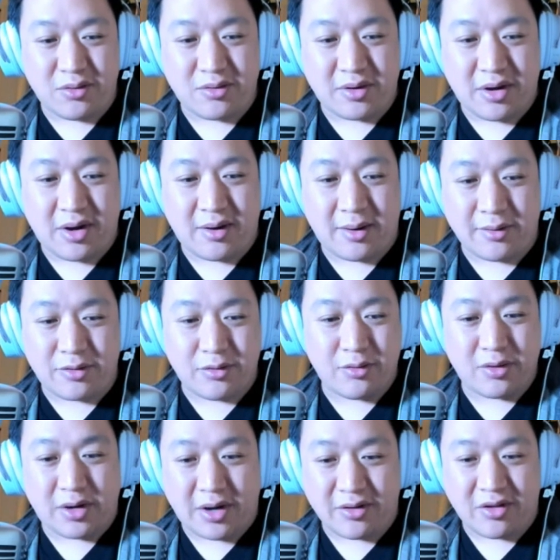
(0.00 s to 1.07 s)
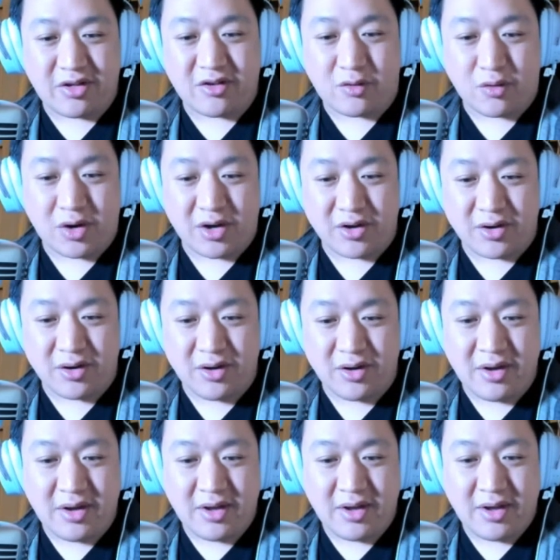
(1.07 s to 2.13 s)
I'll do it on screen
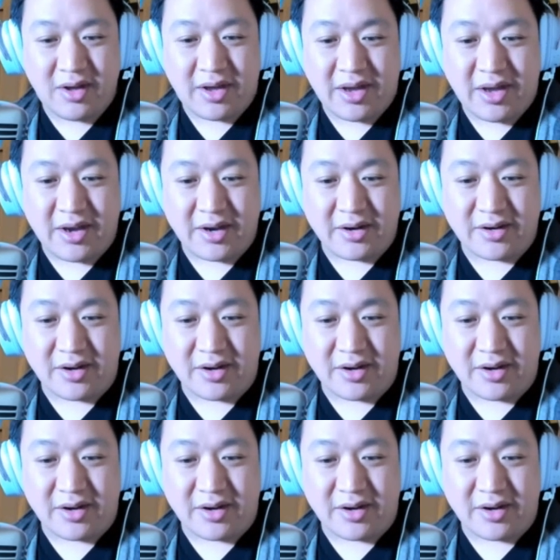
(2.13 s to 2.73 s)
and